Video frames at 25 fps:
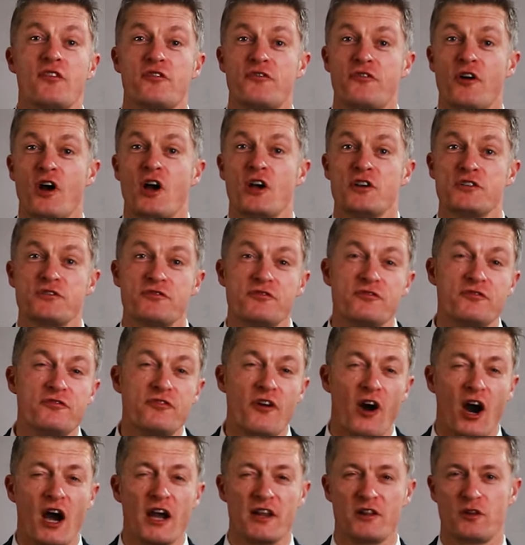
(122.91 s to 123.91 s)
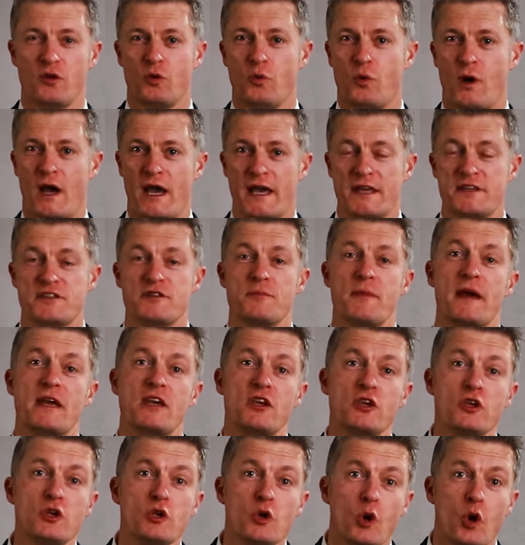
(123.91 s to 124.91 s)
first vital way to
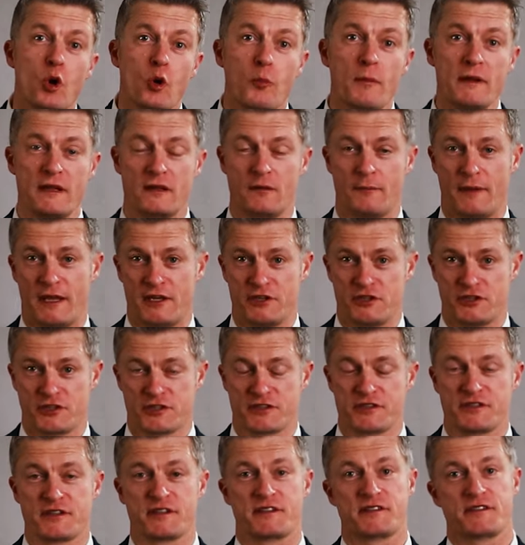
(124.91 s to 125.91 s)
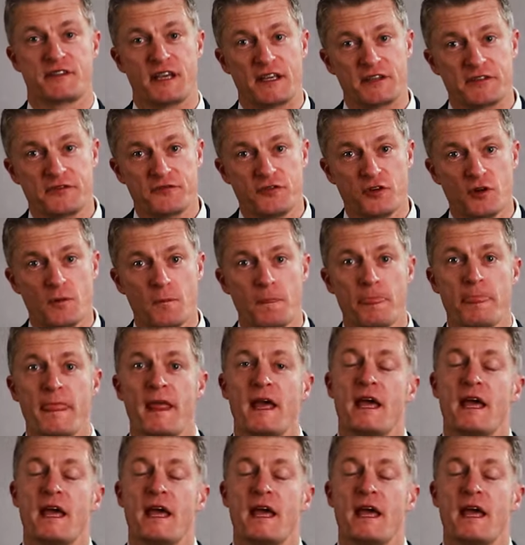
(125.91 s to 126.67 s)
make your middle managers successful